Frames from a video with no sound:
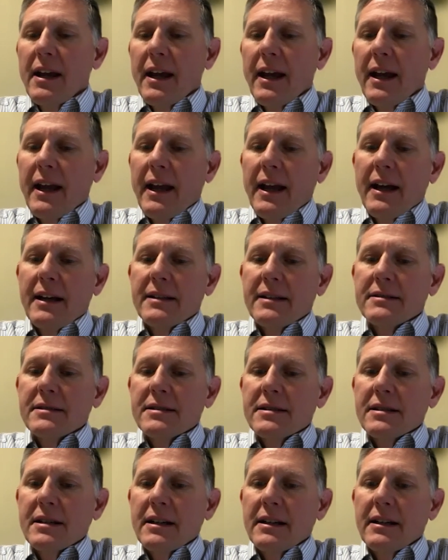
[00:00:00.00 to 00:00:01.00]
And,
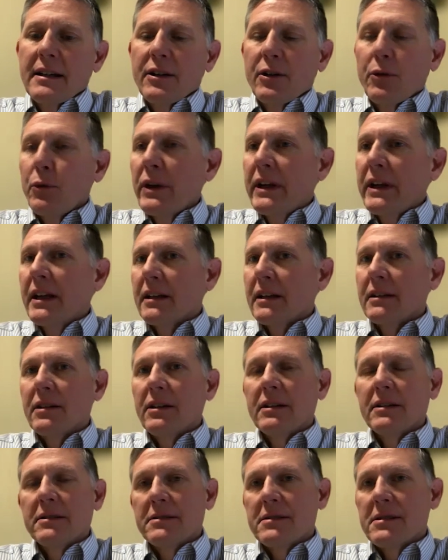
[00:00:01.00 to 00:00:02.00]
you know, we get
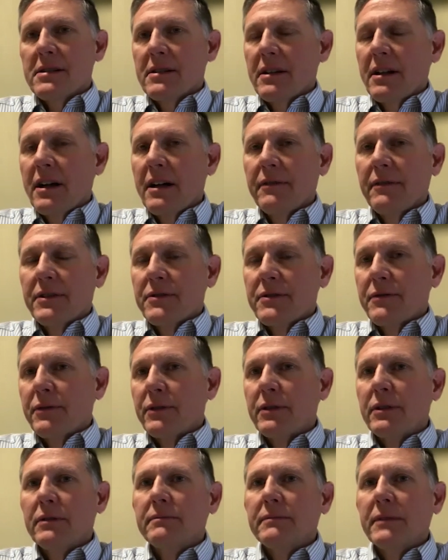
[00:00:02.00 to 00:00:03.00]
calls in the office
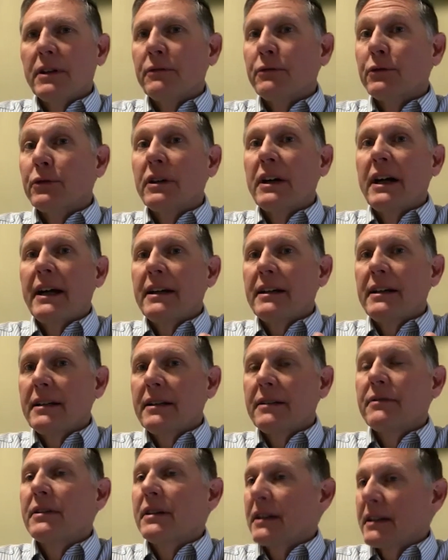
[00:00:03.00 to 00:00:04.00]
for a
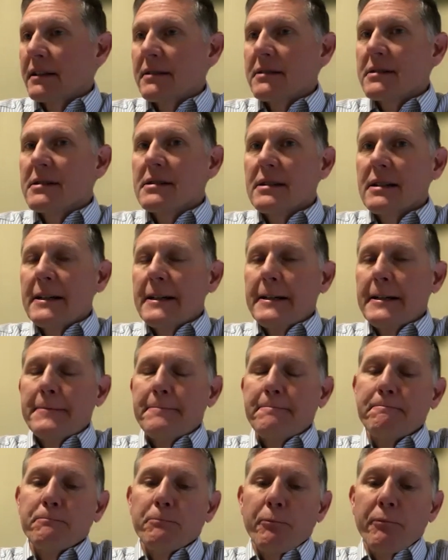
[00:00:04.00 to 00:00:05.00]
variety of things.
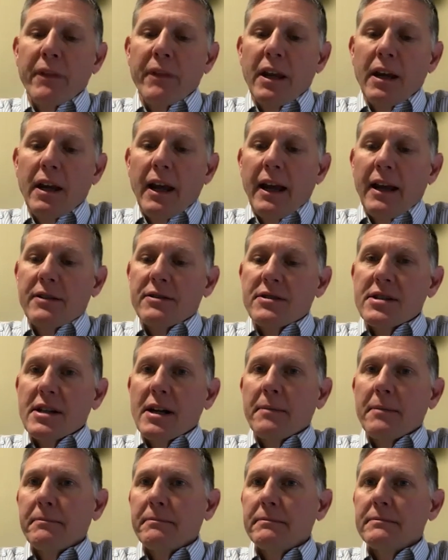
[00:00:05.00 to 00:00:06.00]
And
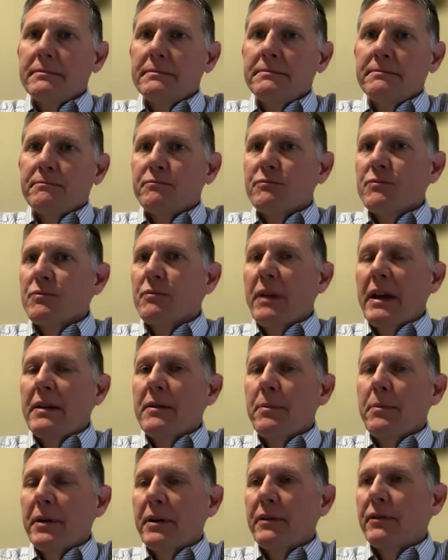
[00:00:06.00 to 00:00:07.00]
some may
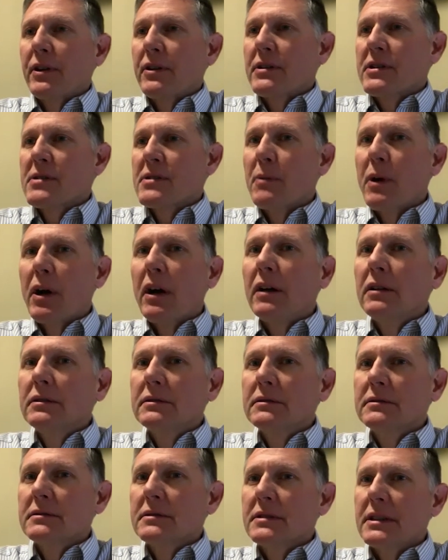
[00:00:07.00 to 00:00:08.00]
appear very small
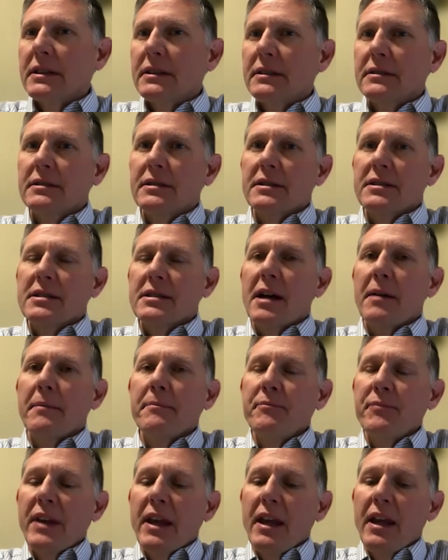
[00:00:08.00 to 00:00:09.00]
to
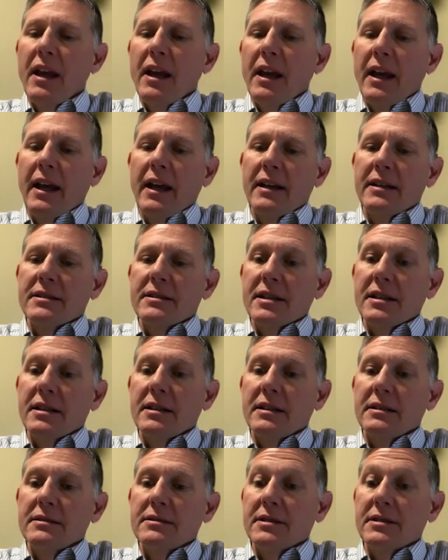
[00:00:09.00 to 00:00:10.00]
some, and
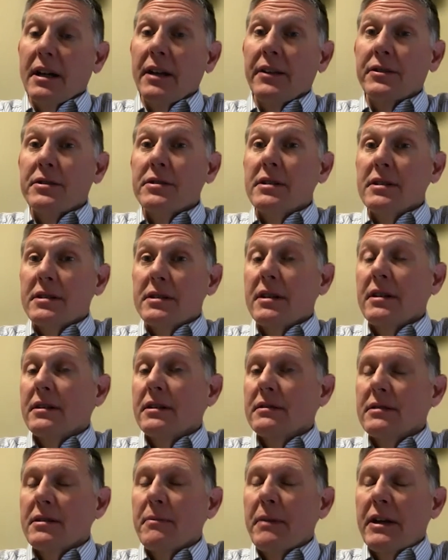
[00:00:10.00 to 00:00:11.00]
to others,
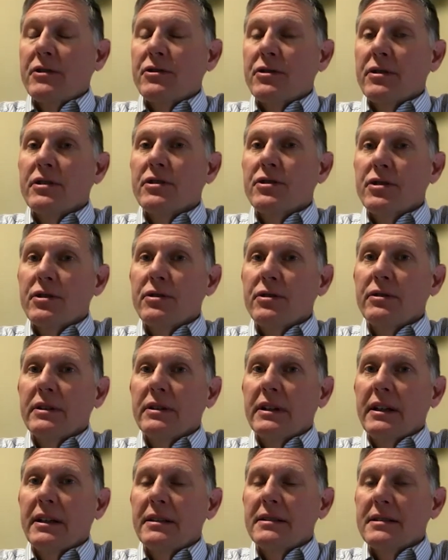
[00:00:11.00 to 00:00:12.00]
it's a major issue
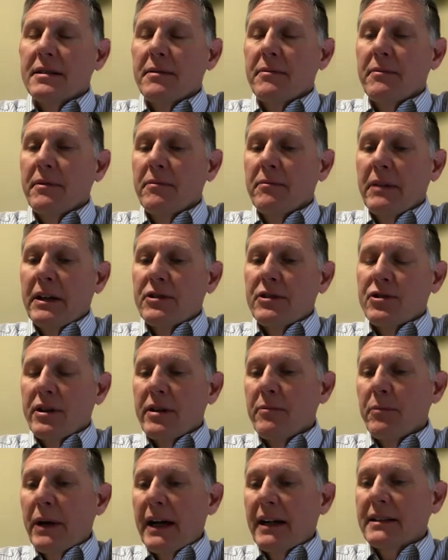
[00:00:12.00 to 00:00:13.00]
and it's a major
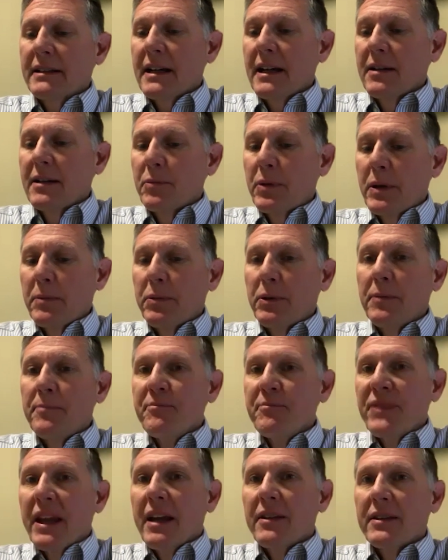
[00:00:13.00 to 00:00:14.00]
impact on people.
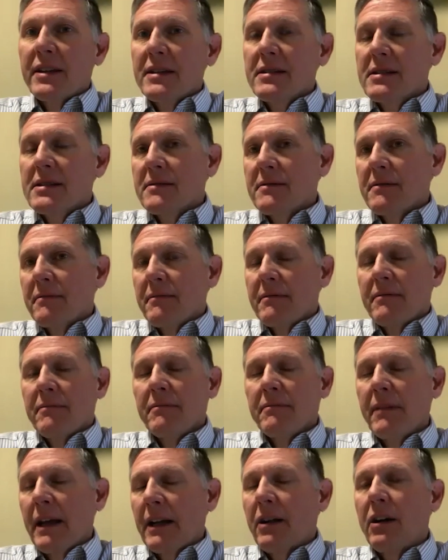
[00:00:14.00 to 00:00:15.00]
This
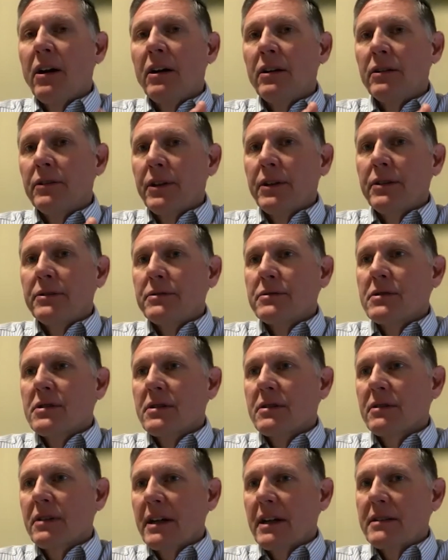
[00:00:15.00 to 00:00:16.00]
met all
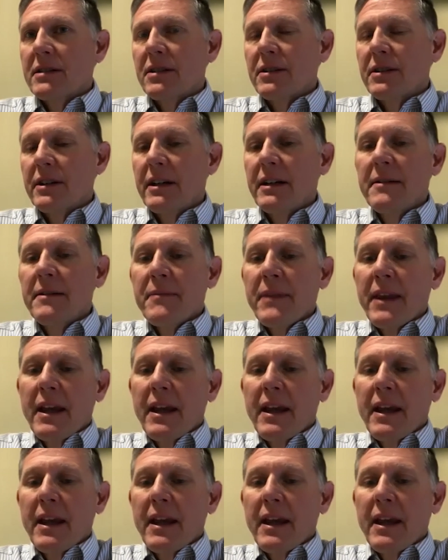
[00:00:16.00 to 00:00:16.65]
those criteria.